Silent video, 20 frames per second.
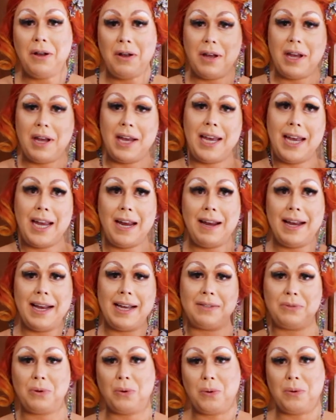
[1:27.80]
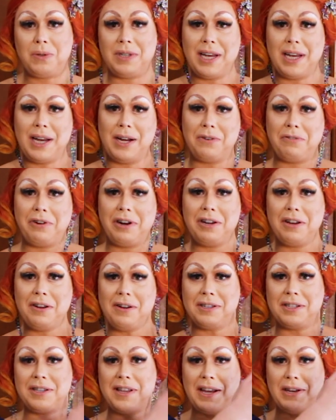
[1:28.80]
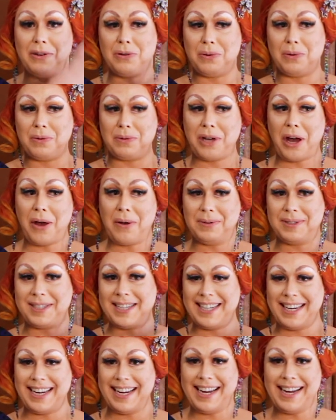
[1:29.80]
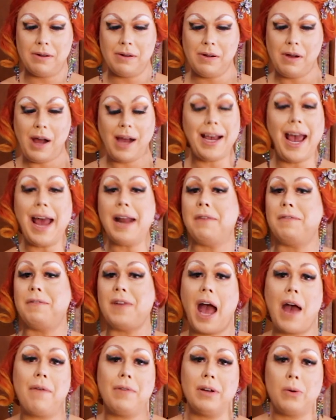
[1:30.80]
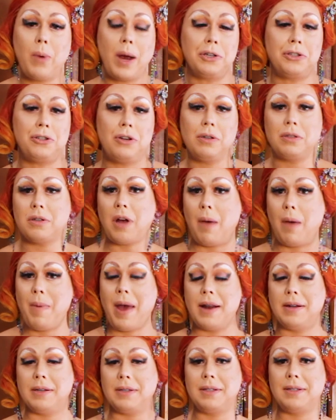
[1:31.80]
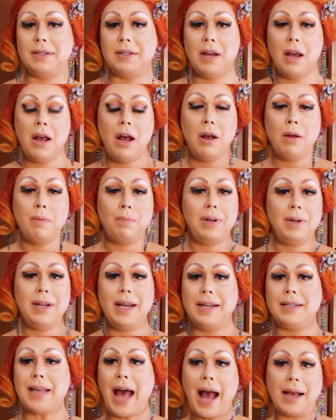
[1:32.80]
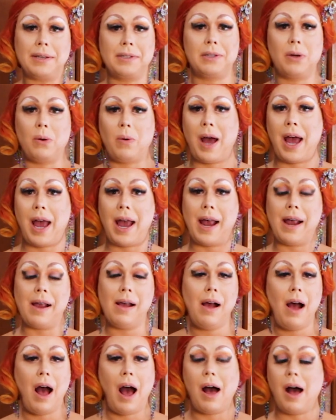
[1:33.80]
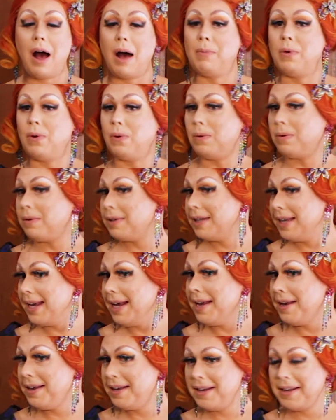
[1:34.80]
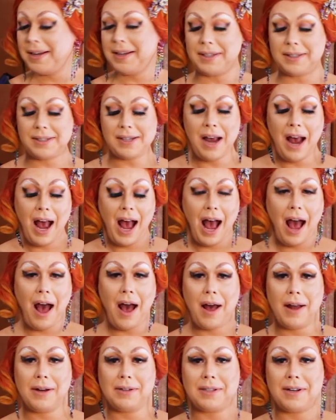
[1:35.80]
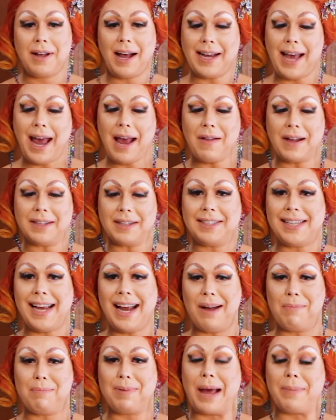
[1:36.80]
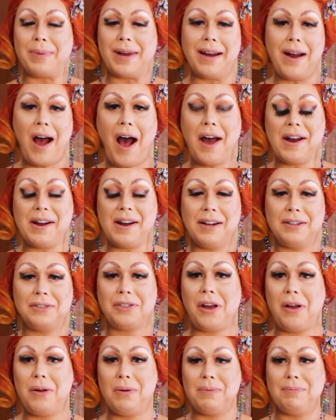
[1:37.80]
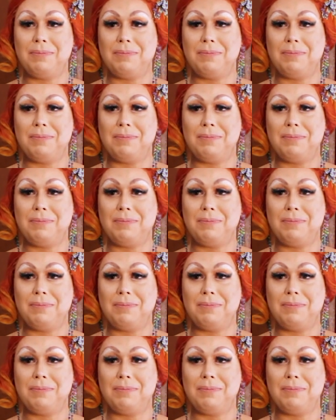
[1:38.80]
here is all the ingredients that you're going to need. Again, if you have any questions, comments, please ask away. I'm all ears. And okay, that's it. I'm blabbing on. So